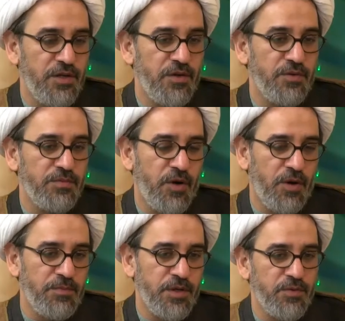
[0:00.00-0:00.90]
know,
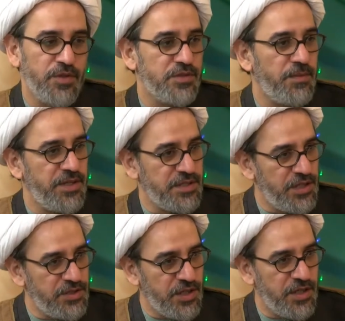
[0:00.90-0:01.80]
Muhammad was the
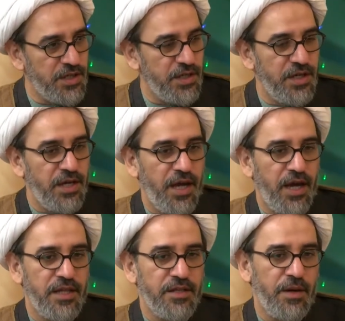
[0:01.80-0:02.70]
messenger,
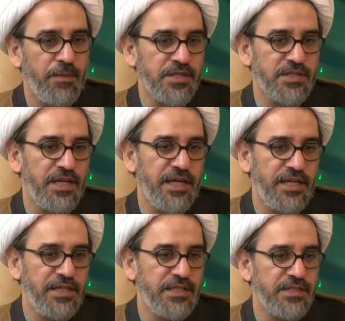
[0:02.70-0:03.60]
and amongst the
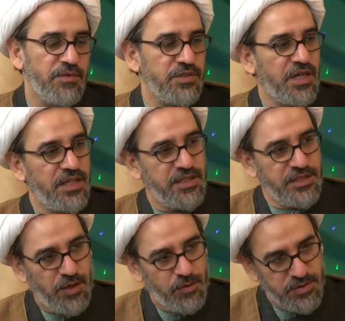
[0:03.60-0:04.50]
ladies, it was
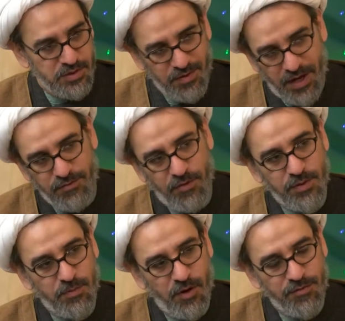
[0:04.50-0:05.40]
Khadija, who was the wife of
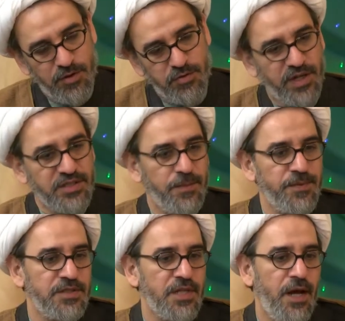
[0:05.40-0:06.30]
the Prophet, to accept
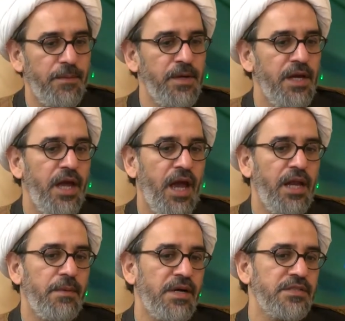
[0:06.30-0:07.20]
Islam,
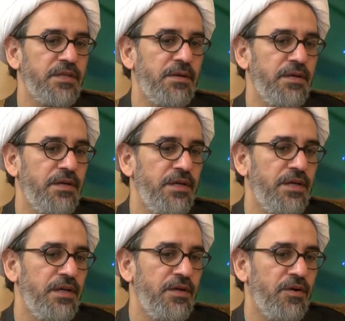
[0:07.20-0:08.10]
and amongst the,
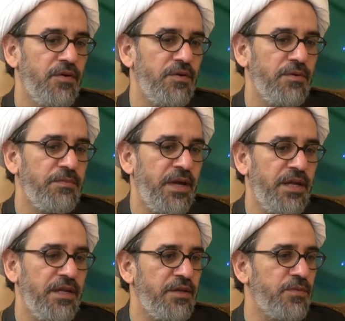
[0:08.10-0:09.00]
you know,
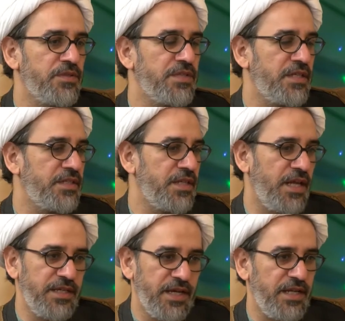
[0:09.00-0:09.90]
men, it was Hazrat
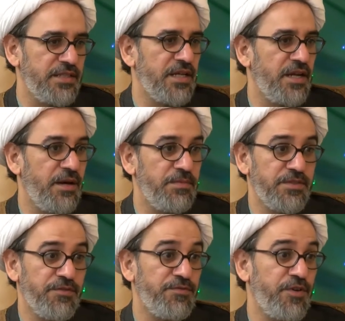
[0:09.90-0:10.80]
Ali alayhi salam,
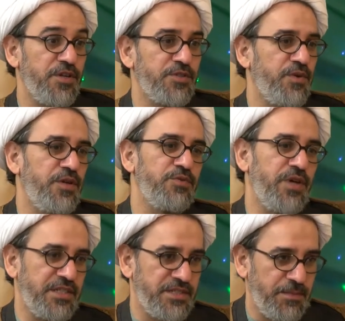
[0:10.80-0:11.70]
the first one to
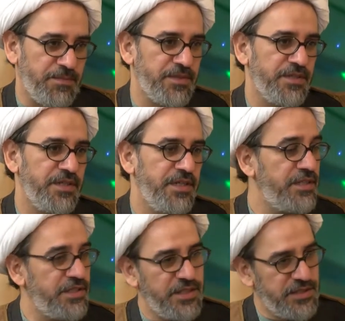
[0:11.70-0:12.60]
accept.
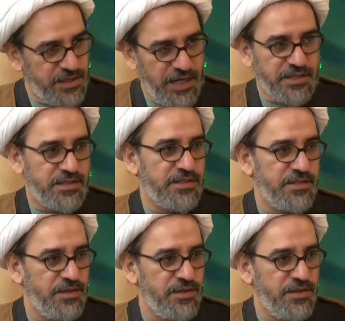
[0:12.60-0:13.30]
This is, yes,